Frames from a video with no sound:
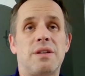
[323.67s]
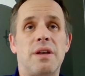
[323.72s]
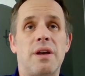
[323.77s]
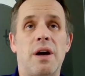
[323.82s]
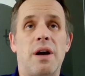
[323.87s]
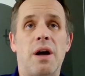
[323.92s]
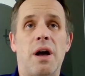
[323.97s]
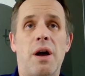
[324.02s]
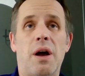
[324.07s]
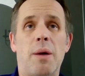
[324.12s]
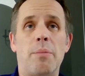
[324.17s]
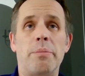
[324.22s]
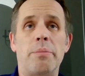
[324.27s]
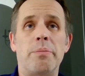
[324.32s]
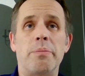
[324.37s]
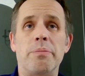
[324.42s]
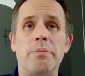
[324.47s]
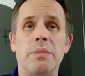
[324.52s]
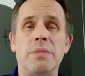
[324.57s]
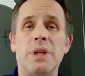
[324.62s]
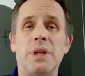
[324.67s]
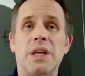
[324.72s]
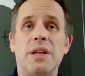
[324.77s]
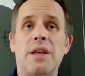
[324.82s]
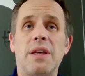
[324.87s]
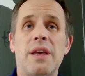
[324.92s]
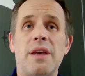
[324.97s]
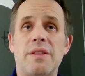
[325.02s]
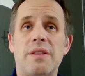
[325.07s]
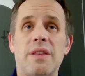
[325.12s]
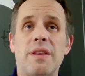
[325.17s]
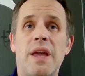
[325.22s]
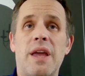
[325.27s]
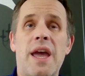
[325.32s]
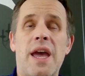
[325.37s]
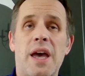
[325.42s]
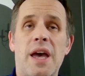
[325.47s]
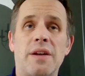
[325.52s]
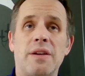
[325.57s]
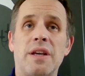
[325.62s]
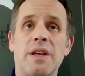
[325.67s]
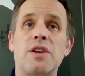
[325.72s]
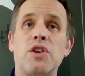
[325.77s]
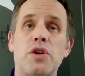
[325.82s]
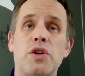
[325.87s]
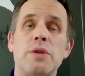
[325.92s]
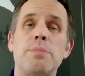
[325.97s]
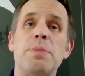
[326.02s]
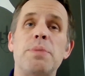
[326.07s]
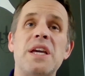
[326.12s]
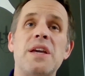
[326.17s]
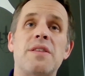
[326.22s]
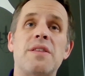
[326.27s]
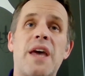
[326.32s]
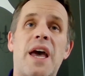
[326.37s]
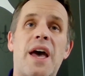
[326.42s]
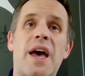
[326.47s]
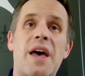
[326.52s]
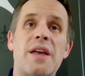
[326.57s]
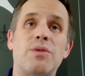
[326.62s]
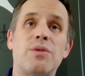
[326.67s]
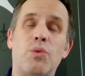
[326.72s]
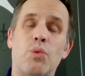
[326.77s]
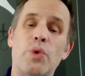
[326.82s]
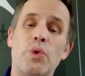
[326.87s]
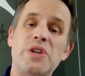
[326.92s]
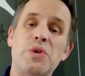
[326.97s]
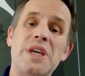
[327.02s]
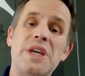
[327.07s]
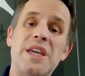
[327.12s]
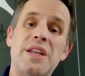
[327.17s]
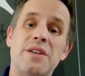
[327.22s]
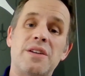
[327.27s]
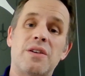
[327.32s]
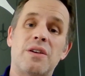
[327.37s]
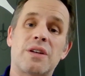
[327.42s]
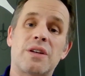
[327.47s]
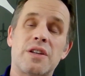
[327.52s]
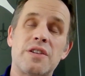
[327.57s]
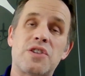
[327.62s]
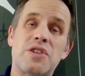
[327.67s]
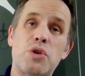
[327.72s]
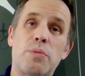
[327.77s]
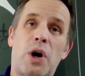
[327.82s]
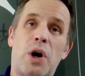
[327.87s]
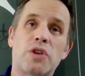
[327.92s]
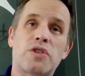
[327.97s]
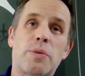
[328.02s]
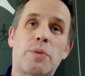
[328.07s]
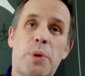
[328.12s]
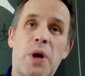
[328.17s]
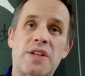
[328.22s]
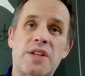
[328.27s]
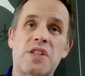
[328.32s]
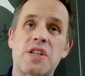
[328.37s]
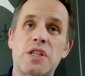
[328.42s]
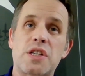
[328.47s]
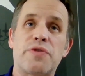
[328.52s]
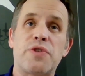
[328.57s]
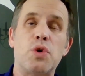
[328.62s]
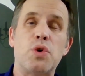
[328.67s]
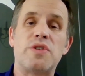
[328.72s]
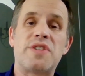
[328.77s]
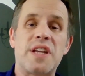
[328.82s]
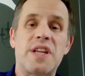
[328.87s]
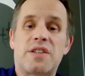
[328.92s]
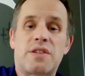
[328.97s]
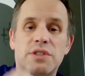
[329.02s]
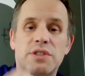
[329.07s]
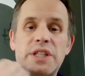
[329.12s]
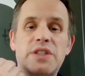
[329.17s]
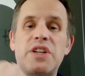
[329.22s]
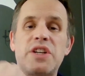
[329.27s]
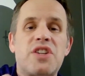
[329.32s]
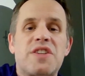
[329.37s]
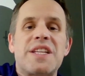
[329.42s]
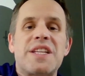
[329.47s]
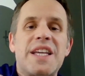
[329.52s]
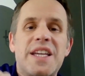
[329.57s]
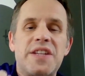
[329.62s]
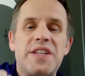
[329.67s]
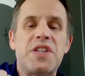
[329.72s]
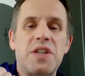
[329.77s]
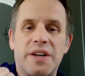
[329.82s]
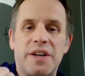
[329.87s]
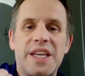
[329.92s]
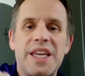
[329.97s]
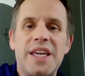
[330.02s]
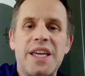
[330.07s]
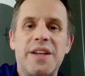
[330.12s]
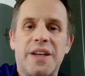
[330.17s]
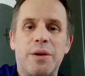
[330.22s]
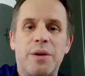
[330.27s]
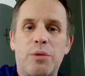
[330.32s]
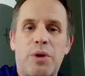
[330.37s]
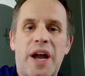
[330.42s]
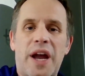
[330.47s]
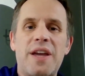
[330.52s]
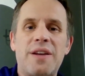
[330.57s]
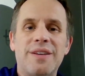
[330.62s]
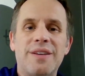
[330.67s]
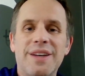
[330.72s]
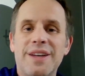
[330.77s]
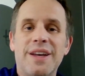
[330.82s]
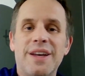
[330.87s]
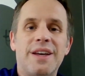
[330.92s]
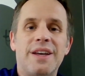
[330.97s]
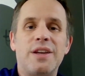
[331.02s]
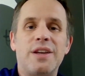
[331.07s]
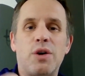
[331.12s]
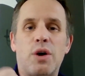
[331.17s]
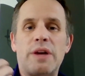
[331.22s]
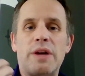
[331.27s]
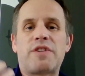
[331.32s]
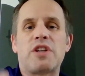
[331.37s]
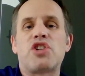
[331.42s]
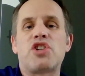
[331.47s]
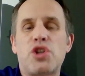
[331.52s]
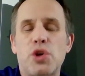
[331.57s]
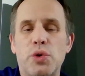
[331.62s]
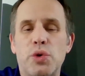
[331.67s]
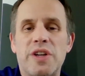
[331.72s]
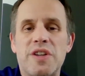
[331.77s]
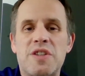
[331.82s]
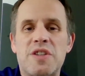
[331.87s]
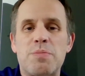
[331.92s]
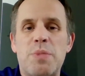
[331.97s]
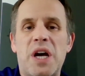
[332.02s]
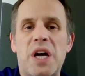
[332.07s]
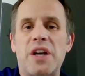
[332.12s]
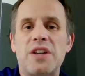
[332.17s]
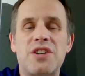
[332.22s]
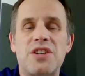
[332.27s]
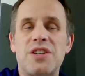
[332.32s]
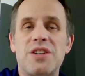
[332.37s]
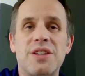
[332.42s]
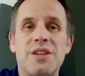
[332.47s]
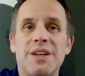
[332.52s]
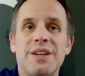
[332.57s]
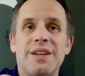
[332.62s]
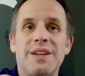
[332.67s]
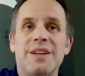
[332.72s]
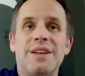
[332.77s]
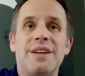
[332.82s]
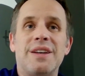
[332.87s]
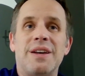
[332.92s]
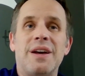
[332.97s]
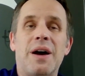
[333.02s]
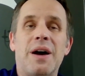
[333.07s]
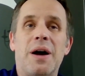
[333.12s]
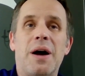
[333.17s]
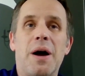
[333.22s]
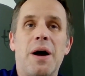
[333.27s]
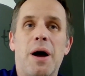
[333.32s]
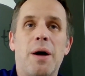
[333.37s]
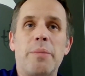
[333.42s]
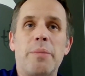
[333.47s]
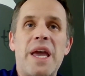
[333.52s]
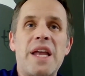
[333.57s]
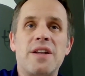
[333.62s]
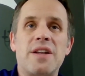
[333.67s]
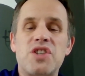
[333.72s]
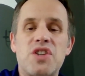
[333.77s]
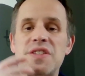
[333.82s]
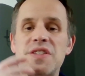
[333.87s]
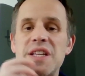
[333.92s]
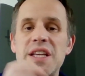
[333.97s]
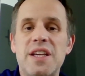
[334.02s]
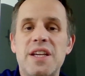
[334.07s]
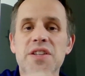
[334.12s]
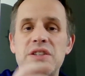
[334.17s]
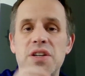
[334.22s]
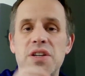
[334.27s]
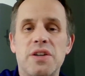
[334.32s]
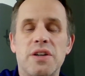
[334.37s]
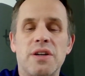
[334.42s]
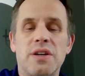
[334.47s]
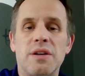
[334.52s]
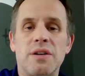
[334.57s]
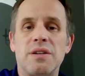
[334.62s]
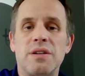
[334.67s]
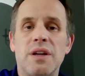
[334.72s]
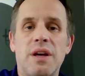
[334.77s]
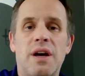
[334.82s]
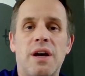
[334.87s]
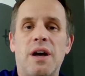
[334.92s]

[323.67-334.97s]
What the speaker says: And it could be that when you consume ultra processed foods, it's literally just easier to eat it, right? You don't have to chew it as much. And it's just easier.